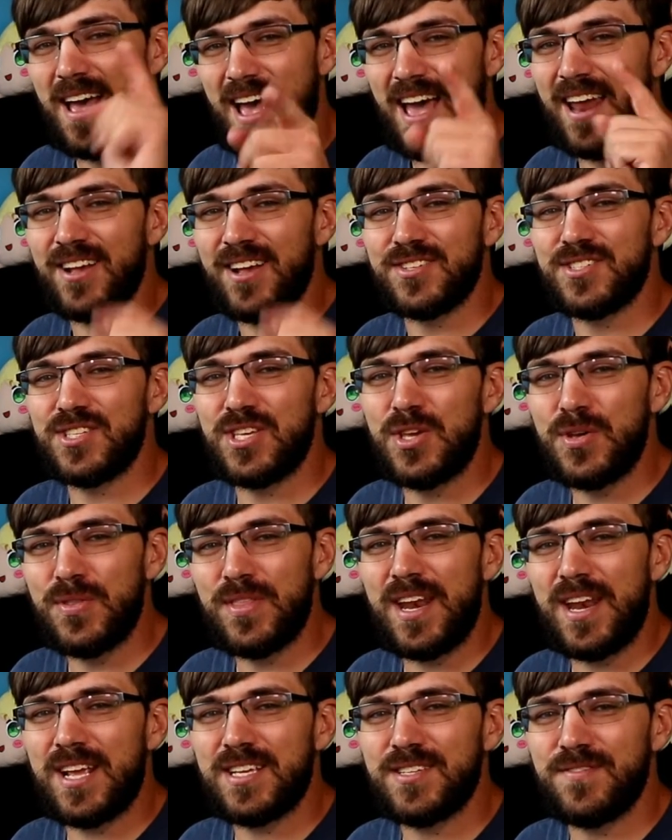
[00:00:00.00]
And I'll see you in
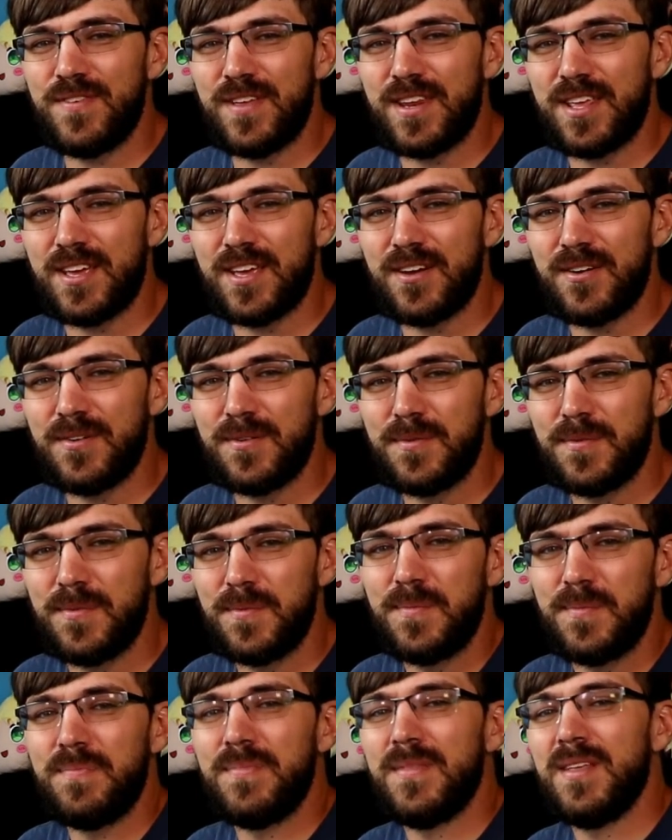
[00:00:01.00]
the next video.
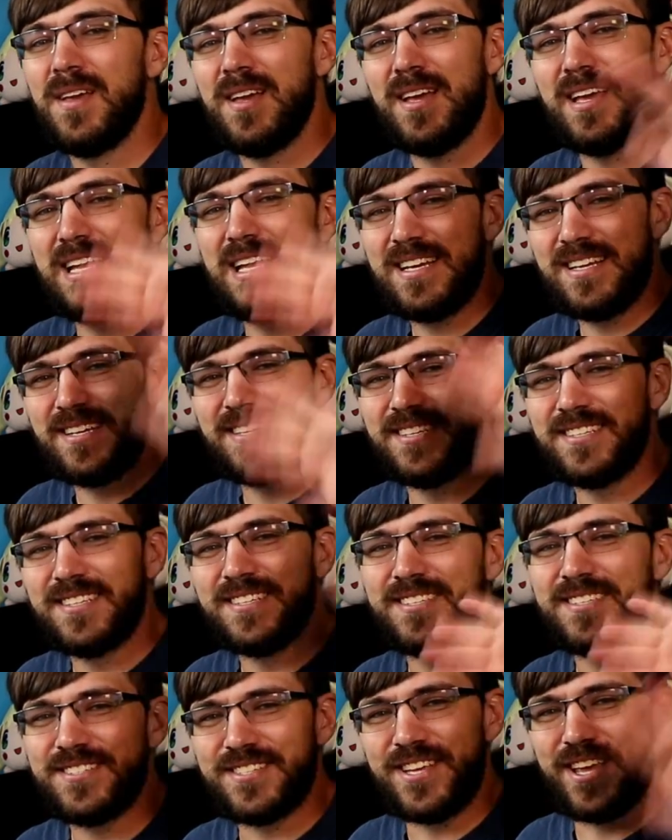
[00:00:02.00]

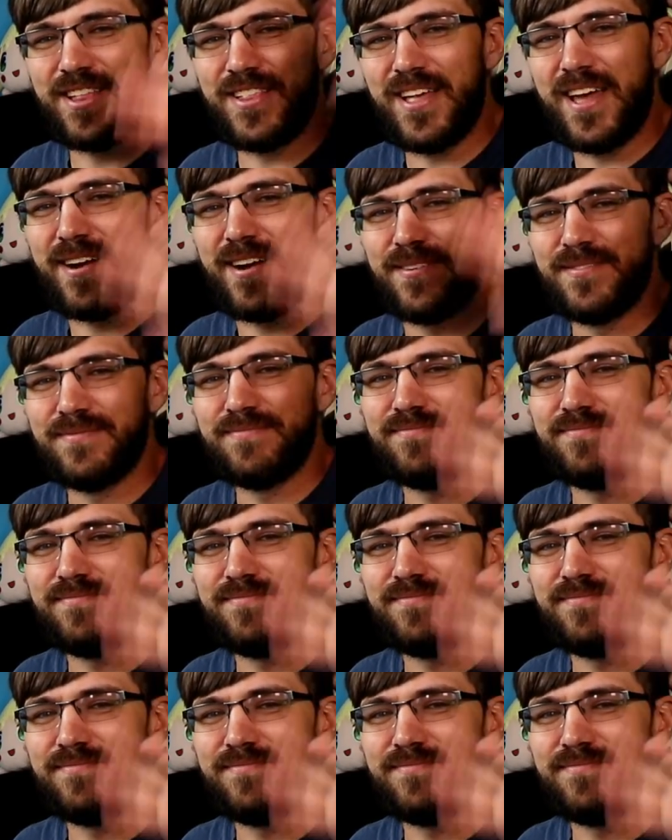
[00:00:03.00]
See you later.